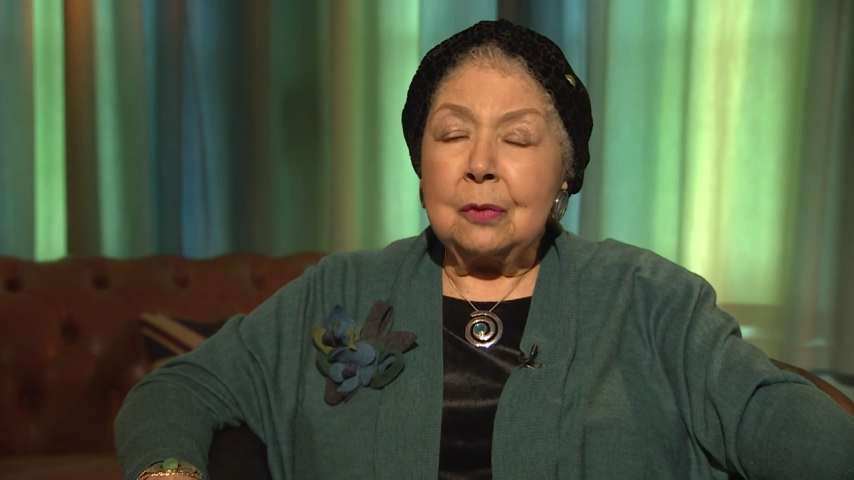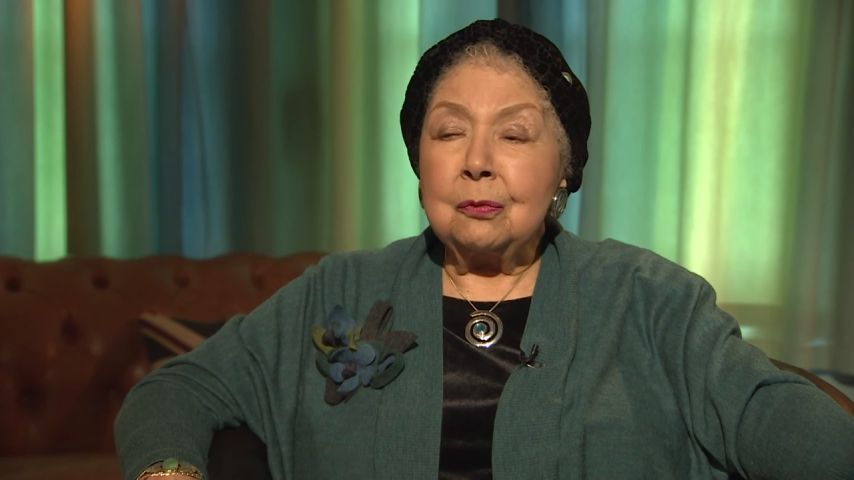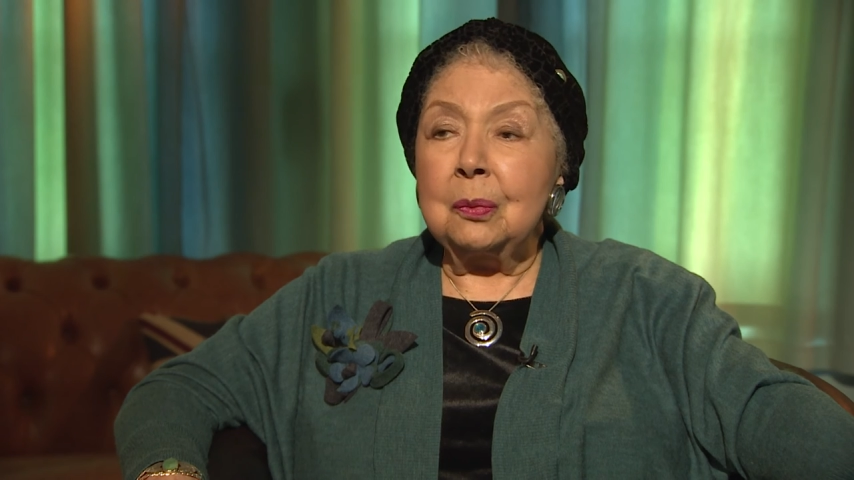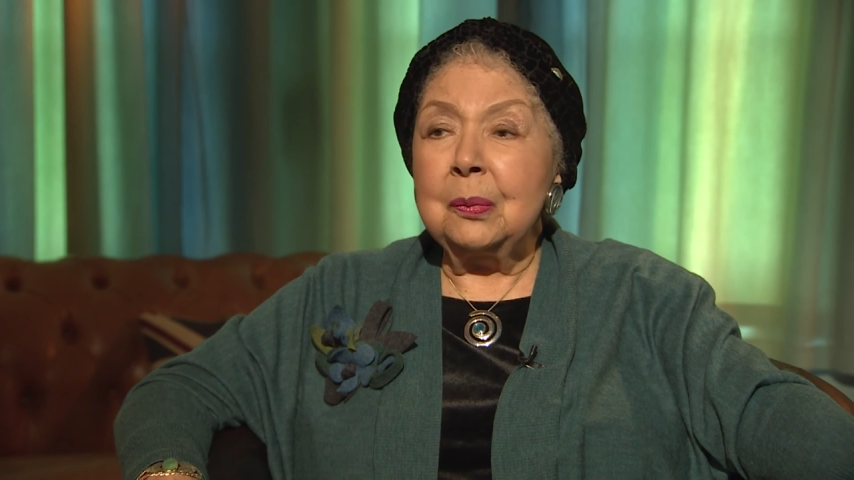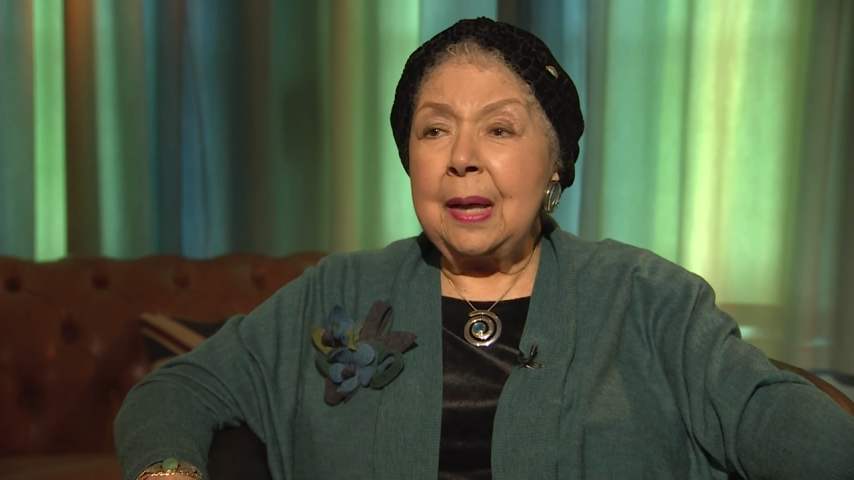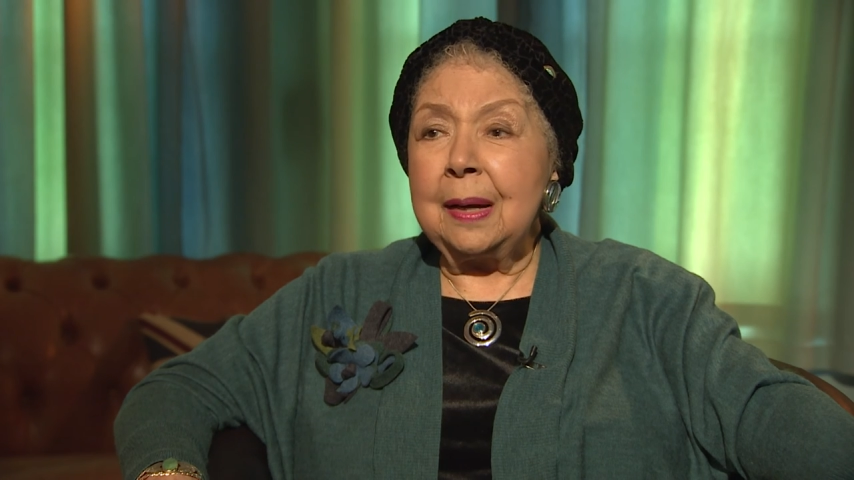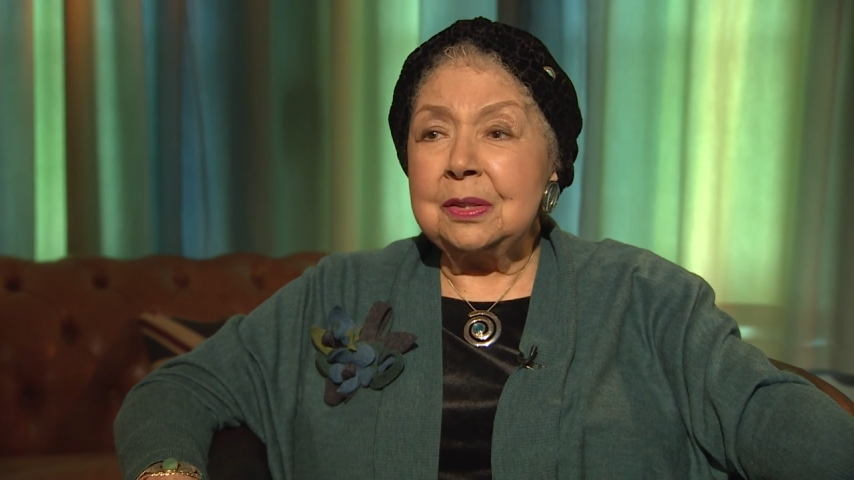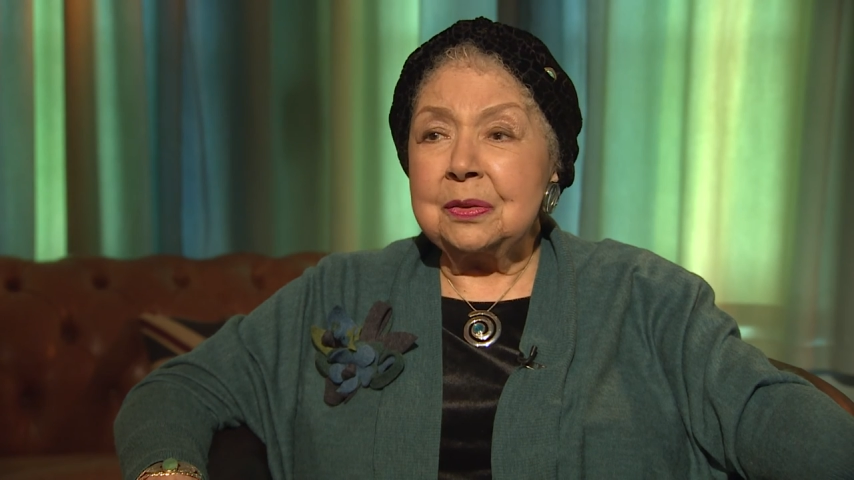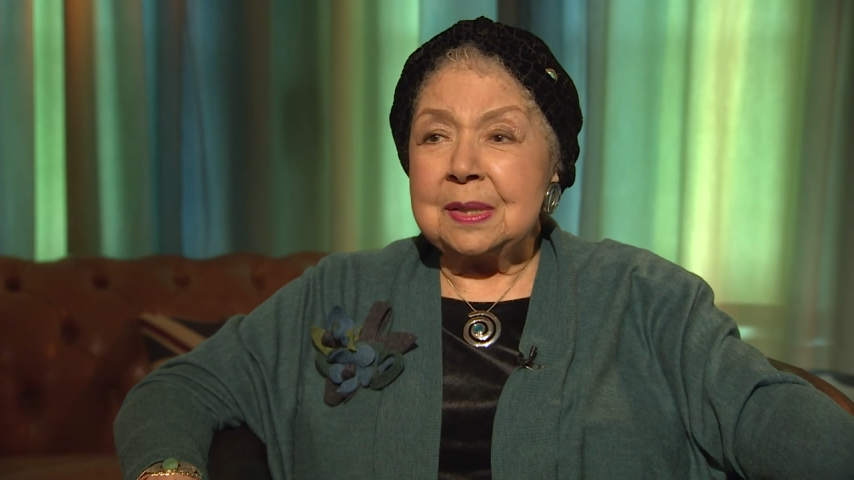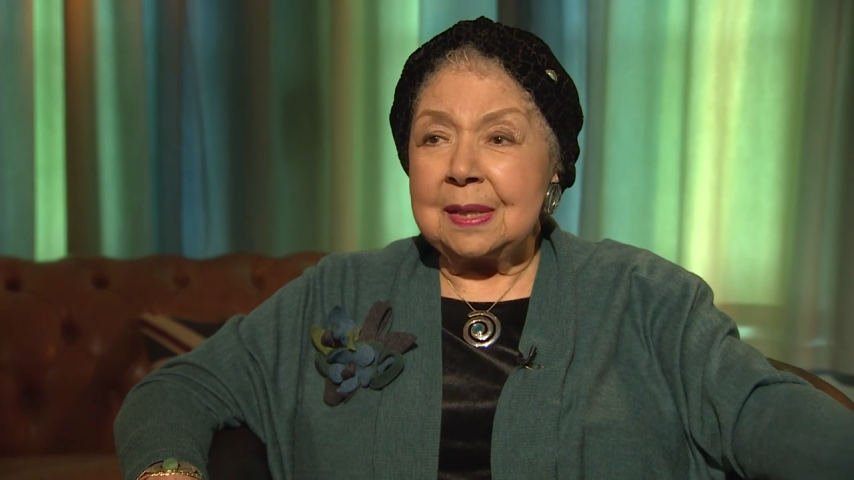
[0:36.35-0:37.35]
from the
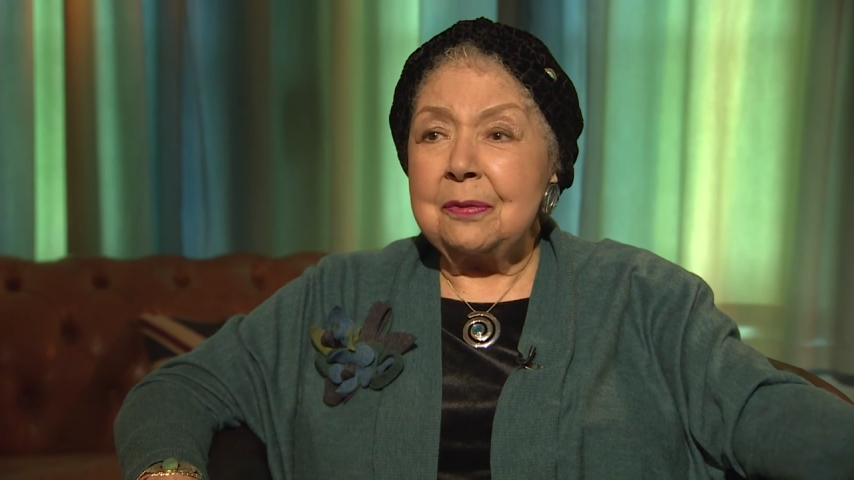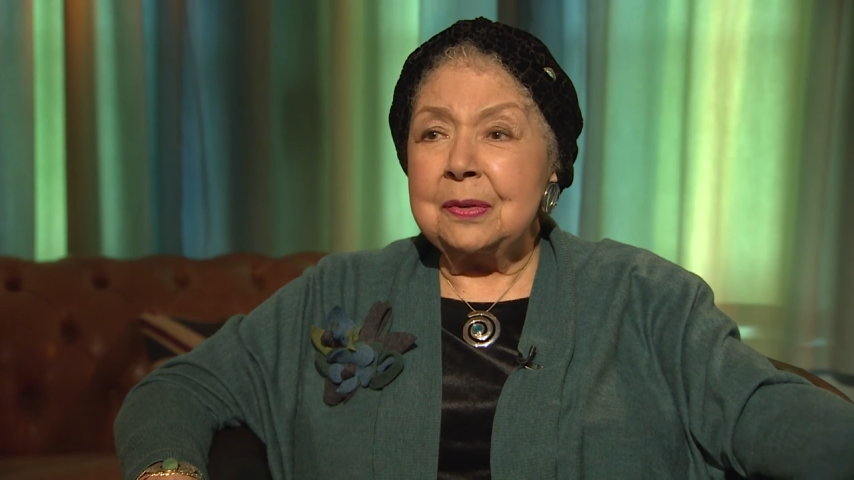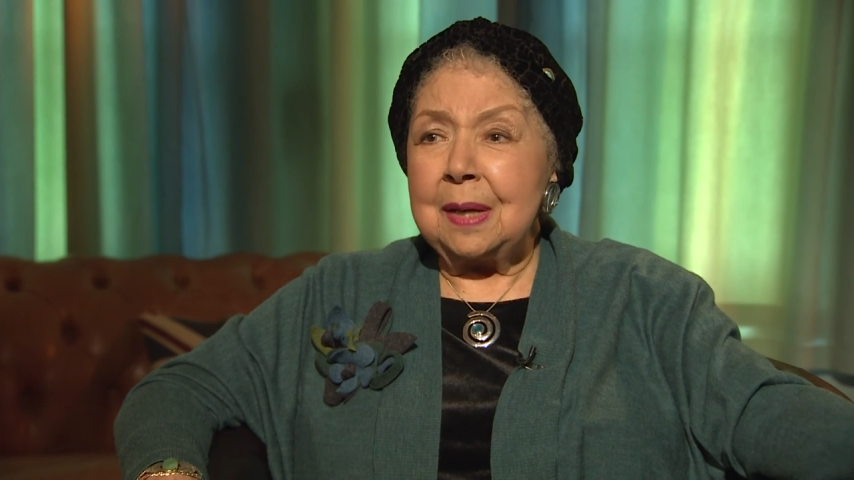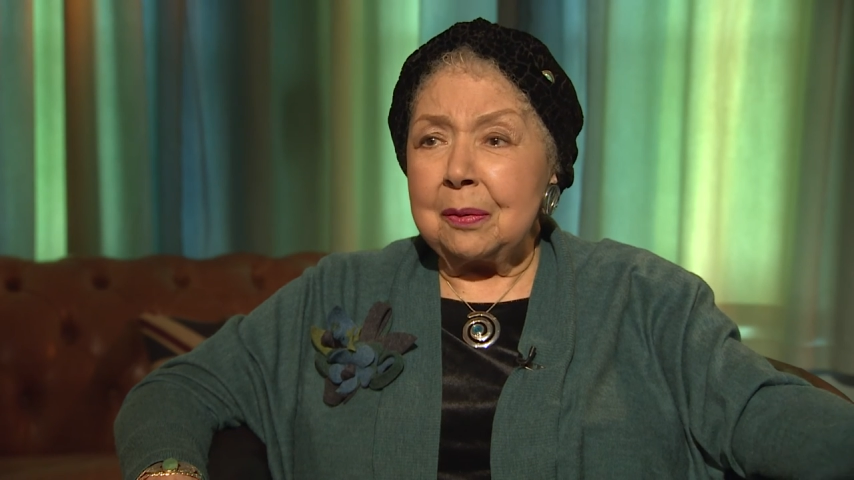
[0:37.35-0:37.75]
age of 7,